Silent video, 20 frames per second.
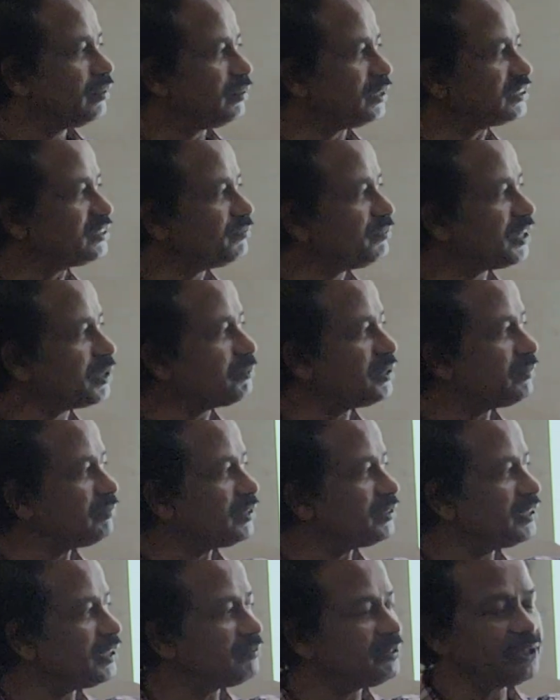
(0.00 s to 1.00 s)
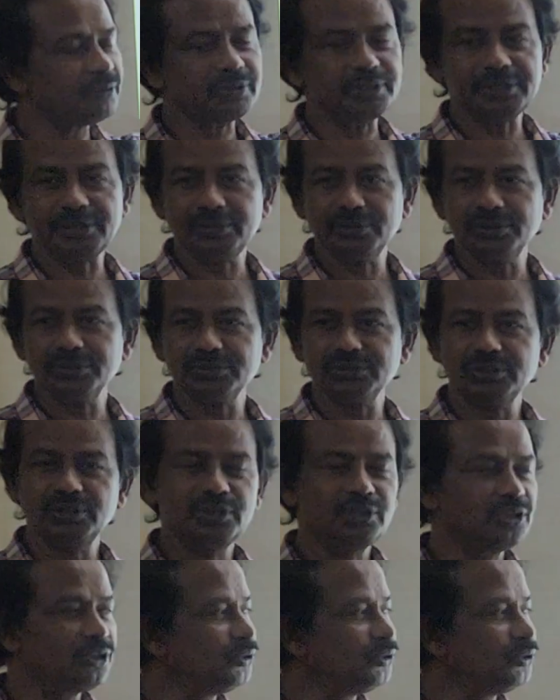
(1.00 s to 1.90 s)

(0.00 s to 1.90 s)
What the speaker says: What is the formula that we are going to use?